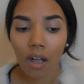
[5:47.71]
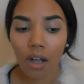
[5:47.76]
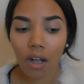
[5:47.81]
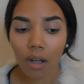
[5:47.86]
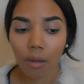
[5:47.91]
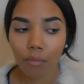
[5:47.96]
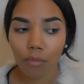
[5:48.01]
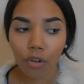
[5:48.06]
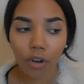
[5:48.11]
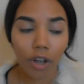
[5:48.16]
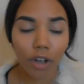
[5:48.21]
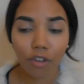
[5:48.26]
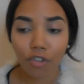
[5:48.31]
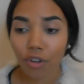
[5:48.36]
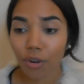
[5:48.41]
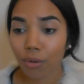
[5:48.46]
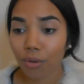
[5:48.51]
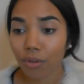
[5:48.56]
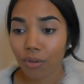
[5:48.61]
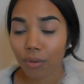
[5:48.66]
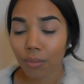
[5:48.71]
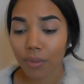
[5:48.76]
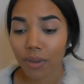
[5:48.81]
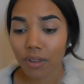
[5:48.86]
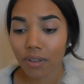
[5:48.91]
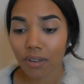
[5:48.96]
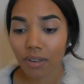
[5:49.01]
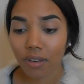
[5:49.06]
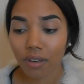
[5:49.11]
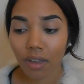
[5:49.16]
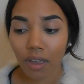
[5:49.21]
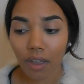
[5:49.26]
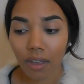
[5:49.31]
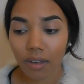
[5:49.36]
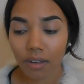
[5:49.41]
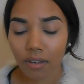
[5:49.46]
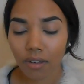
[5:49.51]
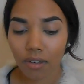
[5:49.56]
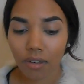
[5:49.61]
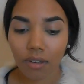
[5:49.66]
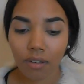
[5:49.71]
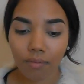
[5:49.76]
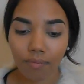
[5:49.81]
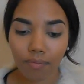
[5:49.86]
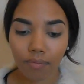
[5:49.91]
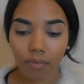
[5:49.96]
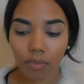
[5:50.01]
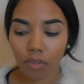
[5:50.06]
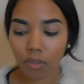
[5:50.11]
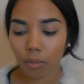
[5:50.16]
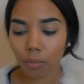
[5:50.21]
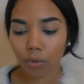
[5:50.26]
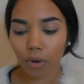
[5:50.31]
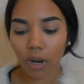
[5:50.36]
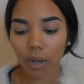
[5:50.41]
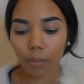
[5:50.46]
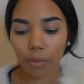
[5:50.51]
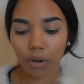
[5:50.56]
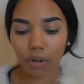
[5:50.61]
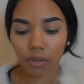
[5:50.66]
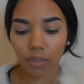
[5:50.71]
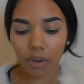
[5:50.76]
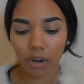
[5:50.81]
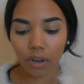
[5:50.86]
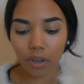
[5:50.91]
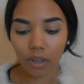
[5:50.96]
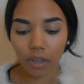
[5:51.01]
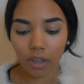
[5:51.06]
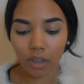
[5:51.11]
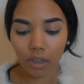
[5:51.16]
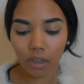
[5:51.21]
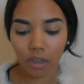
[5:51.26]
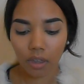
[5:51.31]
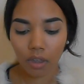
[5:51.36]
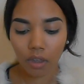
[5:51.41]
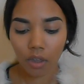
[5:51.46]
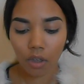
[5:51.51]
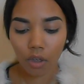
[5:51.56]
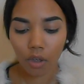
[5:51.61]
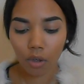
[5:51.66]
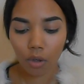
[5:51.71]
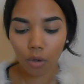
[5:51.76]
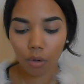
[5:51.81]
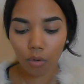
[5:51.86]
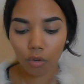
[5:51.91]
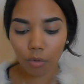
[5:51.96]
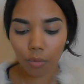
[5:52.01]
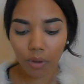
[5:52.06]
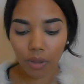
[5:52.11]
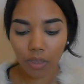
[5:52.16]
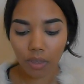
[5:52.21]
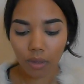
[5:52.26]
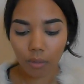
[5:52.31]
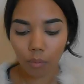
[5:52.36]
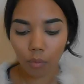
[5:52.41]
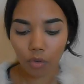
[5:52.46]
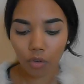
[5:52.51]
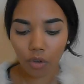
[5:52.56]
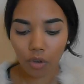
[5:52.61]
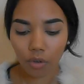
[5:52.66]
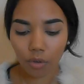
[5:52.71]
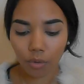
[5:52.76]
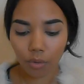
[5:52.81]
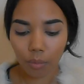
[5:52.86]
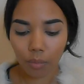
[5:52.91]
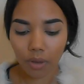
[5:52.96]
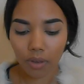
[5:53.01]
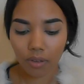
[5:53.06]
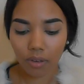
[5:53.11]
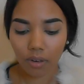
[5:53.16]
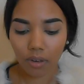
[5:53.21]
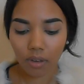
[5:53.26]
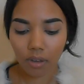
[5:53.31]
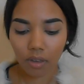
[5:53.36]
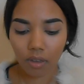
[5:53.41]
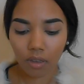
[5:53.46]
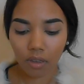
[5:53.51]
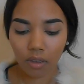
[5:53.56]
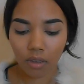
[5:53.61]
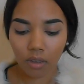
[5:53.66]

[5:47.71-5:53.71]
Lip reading: Their eyeshadows are amazing, and the primer that I owned by them was also amazing.